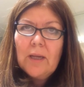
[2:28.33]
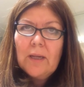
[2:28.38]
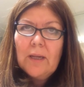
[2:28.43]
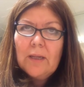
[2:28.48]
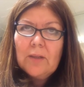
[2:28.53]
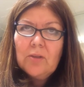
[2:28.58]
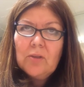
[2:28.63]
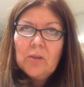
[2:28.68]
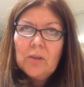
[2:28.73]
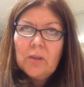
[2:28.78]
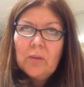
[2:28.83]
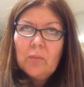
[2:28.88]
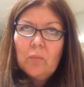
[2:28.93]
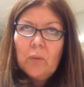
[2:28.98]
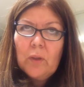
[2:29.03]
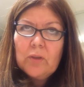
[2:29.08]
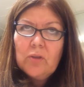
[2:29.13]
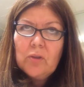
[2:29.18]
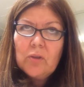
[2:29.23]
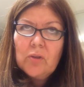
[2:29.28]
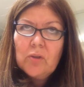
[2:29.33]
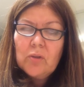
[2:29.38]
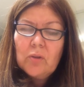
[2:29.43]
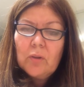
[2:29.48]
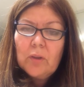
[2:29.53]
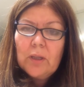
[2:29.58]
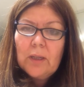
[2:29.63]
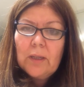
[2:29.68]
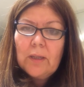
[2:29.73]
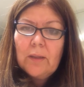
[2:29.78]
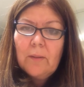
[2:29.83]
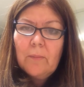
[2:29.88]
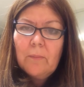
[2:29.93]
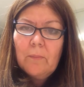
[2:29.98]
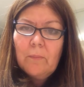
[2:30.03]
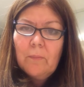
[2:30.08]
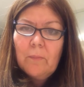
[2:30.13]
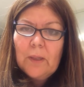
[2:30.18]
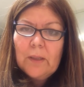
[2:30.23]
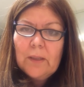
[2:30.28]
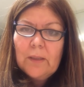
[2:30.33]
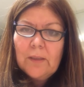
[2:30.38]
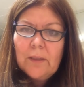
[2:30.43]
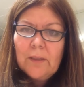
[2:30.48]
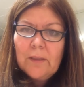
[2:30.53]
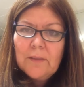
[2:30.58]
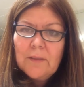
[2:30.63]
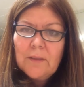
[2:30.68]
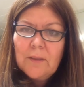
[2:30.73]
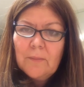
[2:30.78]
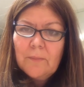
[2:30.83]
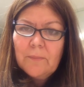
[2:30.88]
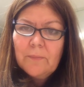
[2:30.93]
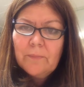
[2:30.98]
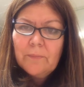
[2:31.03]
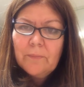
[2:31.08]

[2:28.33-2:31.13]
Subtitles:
actually registered in magnesium.